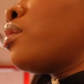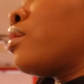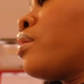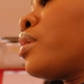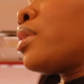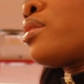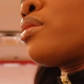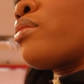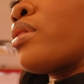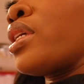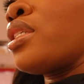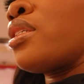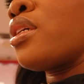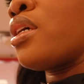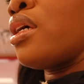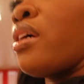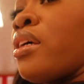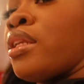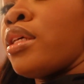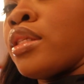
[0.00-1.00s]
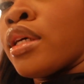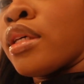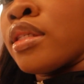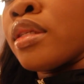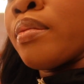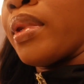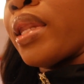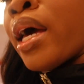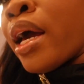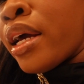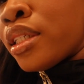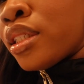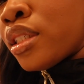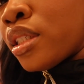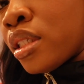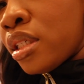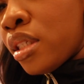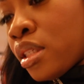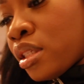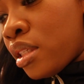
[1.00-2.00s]
What else do I need to get? I need to get some
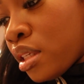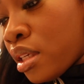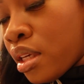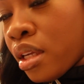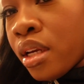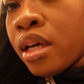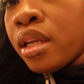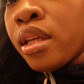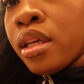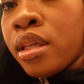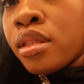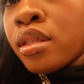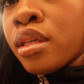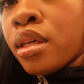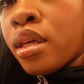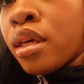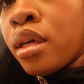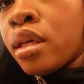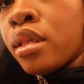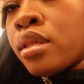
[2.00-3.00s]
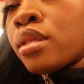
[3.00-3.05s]
lashes, and I need to get